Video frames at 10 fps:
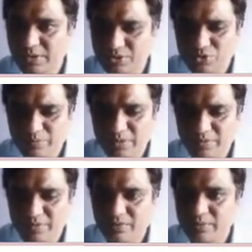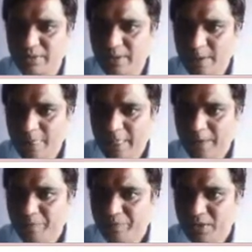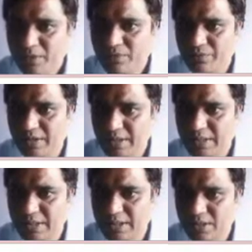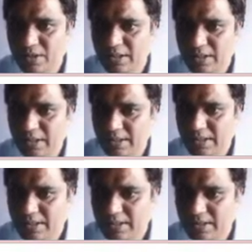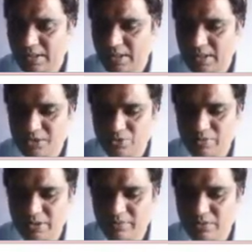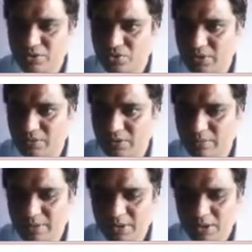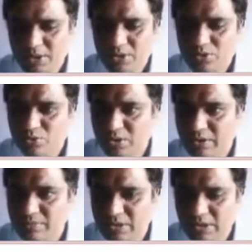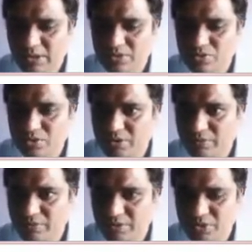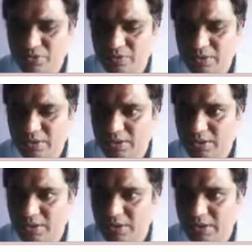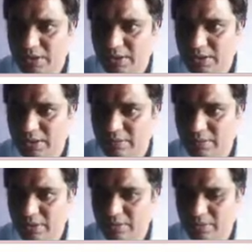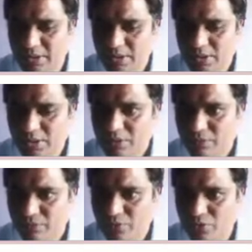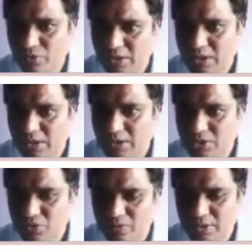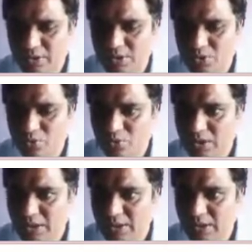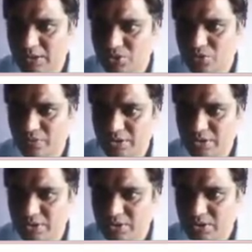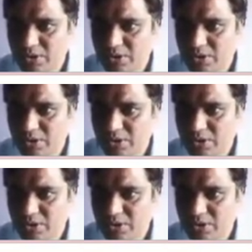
So power will be Vt, and Rt and RL has to be equal, so it will be 2 times RL, so it will be V square Rt divided by 4 RL square into RL, so which is